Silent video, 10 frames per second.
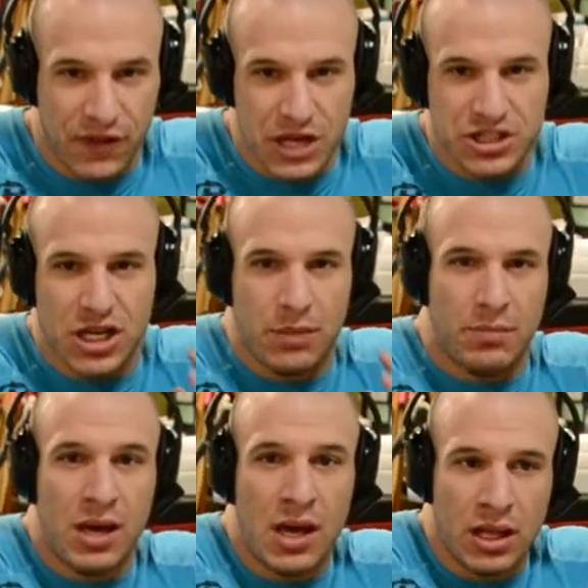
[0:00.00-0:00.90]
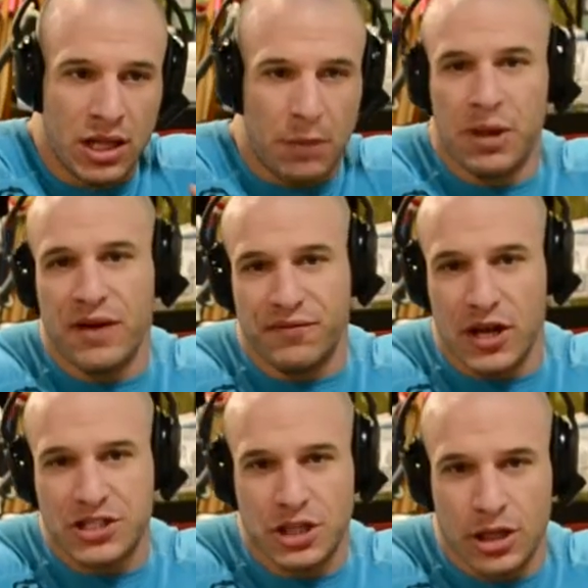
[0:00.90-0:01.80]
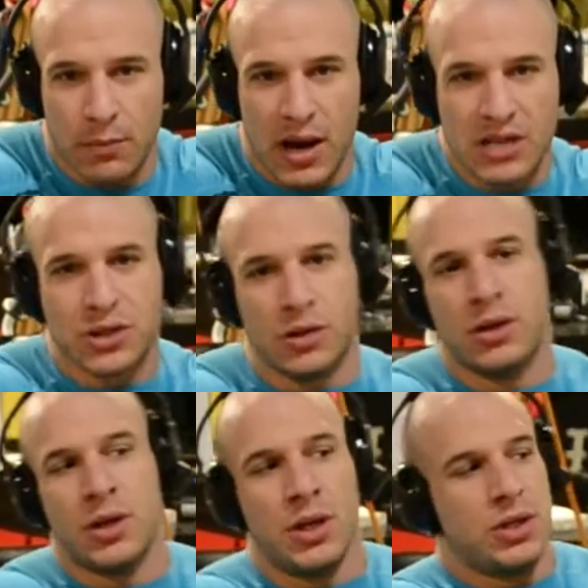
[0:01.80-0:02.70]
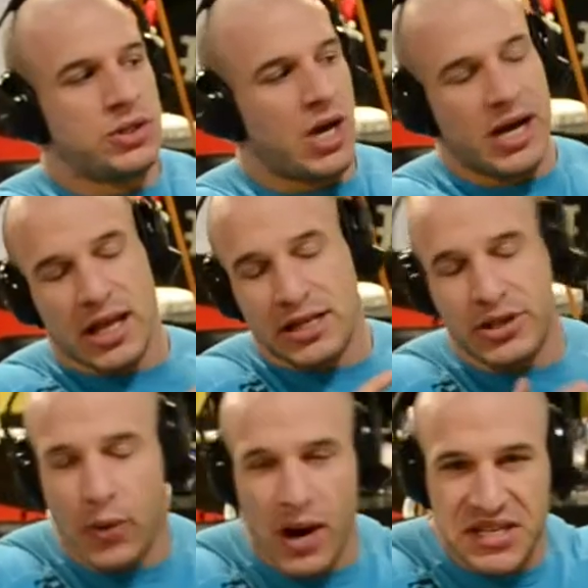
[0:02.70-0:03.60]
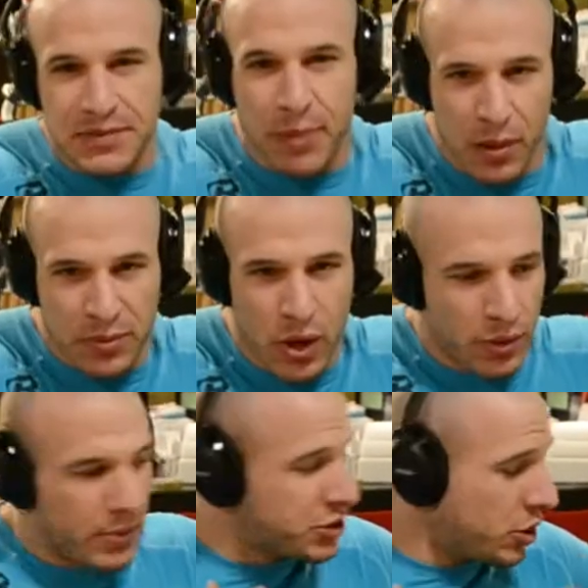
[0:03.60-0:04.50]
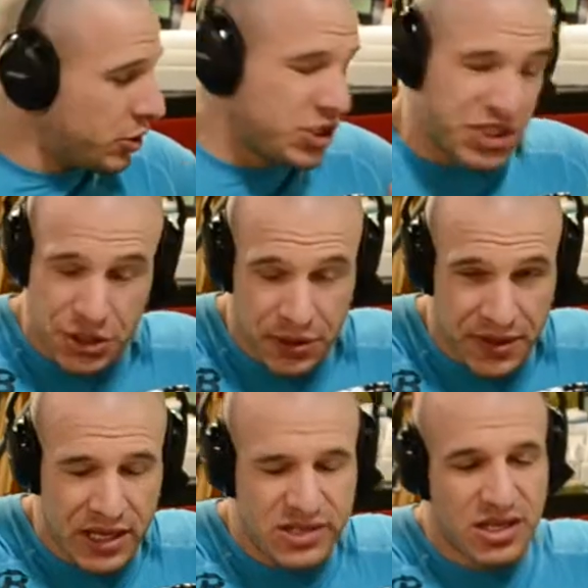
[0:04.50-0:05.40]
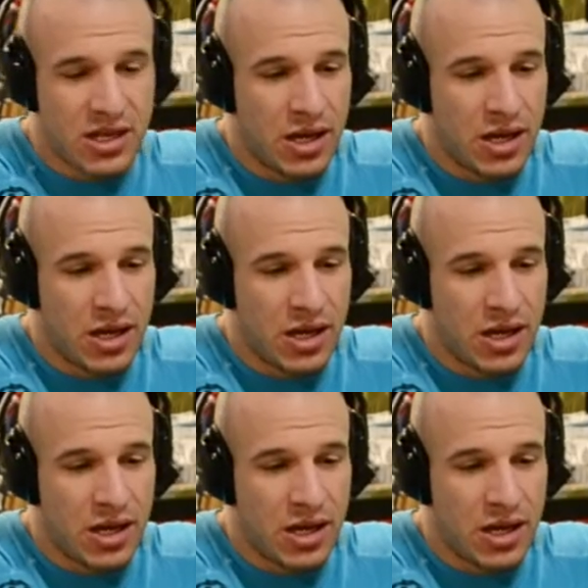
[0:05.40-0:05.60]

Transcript: flush and a lot of blood flush into the muscle. So I got this crazy pump going in my shoulder just doing this.